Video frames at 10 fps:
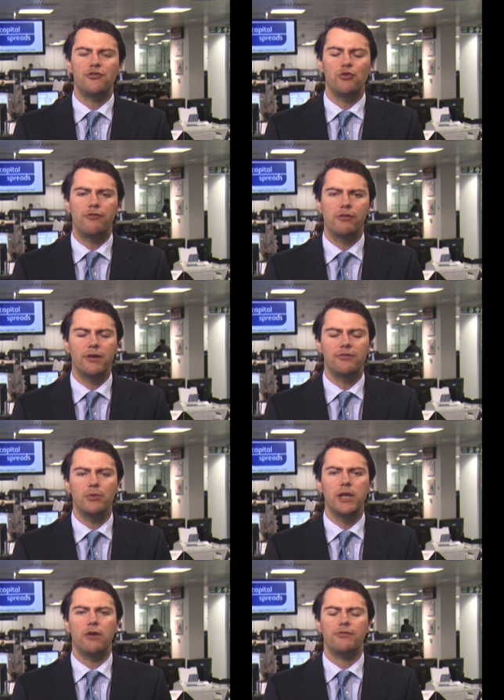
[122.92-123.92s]
store for the rest of the
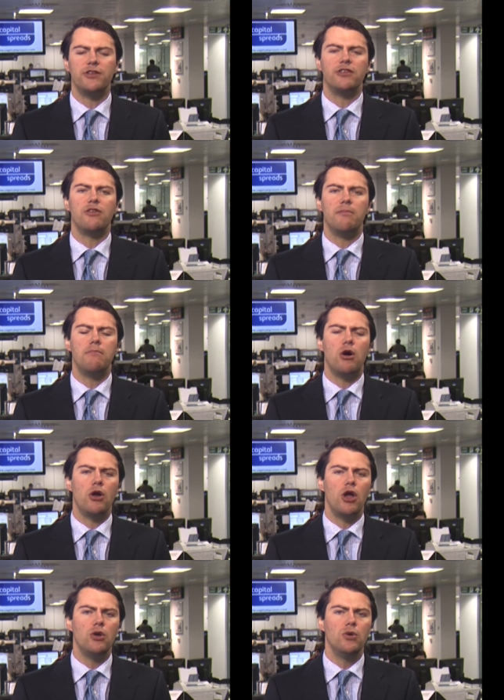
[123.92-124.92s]
week? Obviously
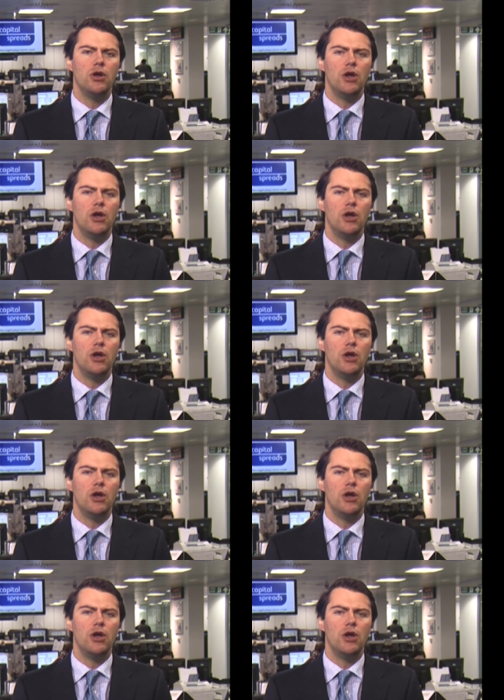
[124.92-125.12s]
tomorrow